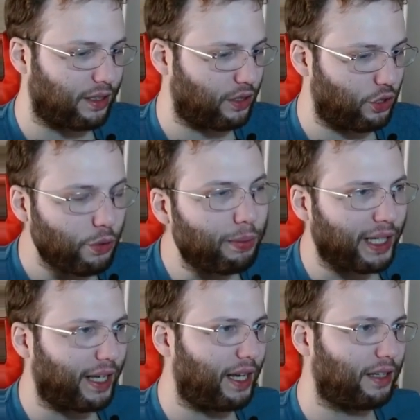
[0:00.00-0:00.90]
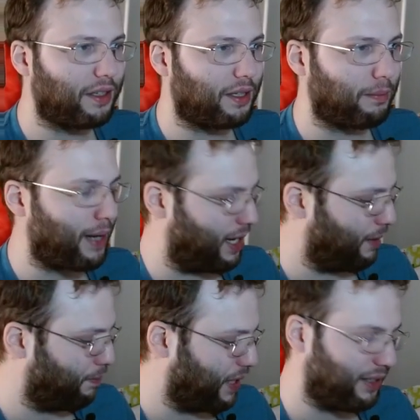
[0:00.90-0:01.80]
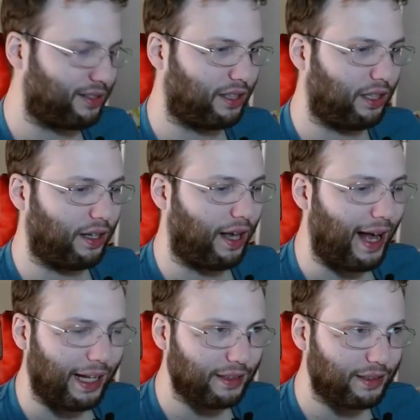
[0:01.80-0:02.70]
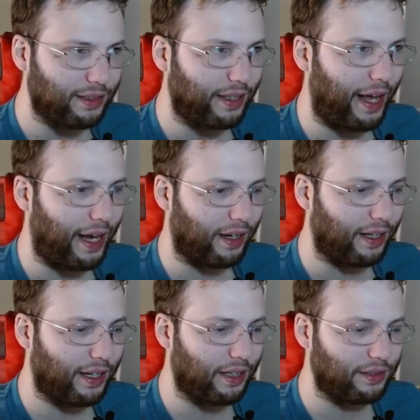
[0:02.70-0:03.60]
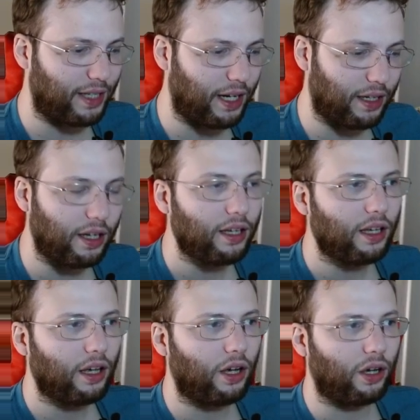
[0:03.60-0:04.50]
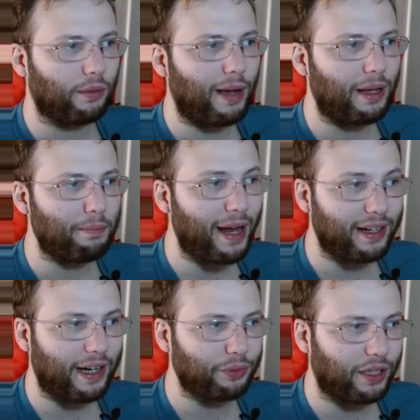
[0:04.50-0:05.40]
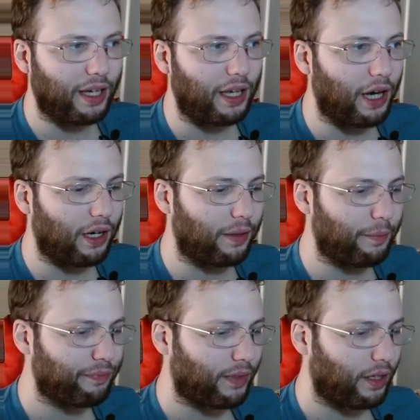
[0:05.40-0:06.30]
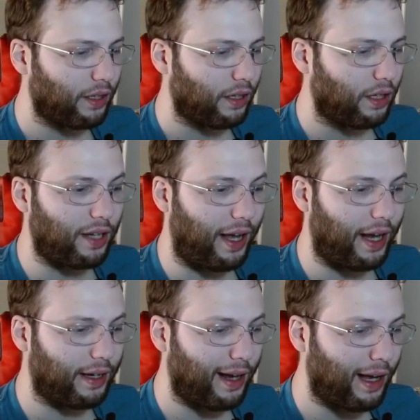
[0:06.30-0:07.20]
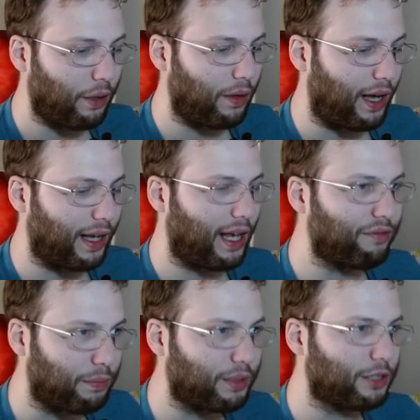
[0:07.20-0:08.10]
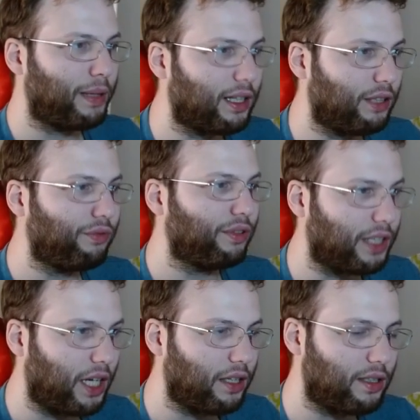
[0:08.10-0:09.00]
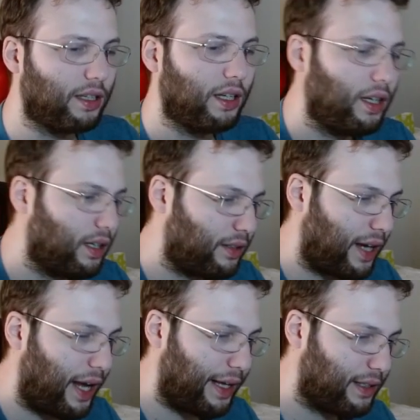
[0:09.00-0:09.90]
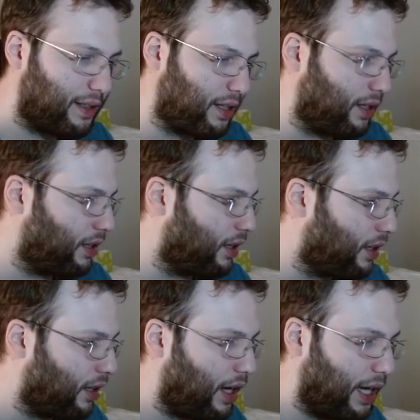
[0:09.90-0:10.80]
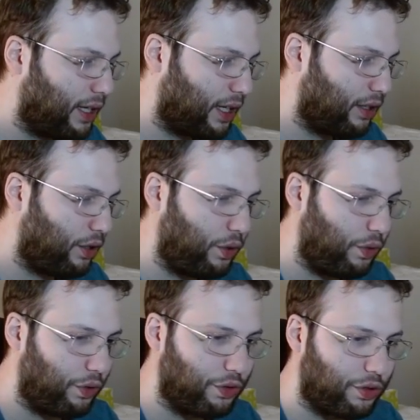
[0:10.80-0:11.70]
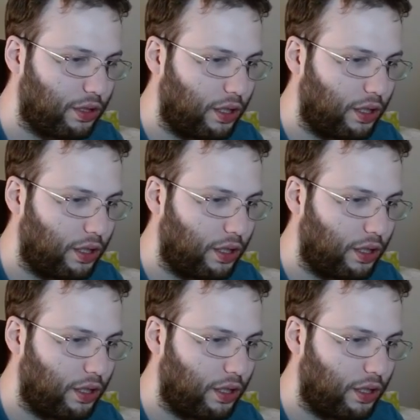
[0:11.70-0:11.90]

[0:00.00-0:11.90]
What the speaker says: duplicate by pressing Alt and click and drag on my background layer. And now I have a perspective grid that I can use